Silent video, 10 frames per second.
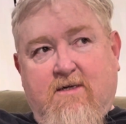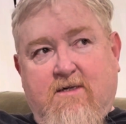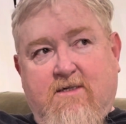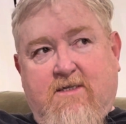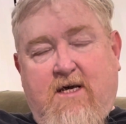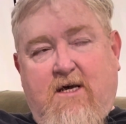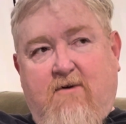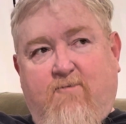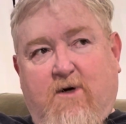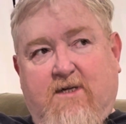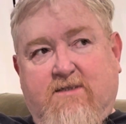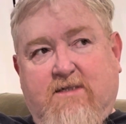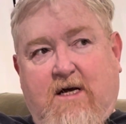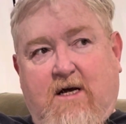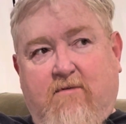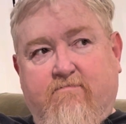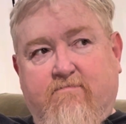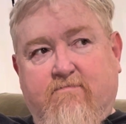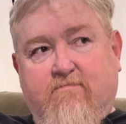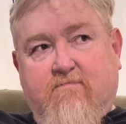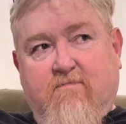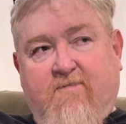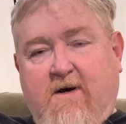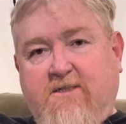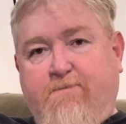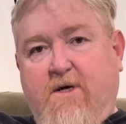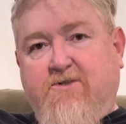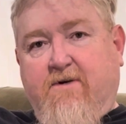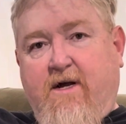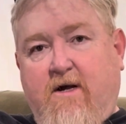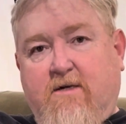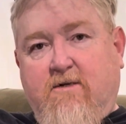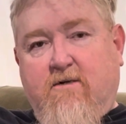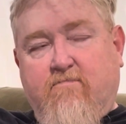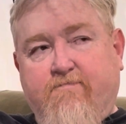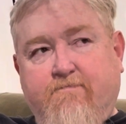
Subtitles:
Steve was a very special character.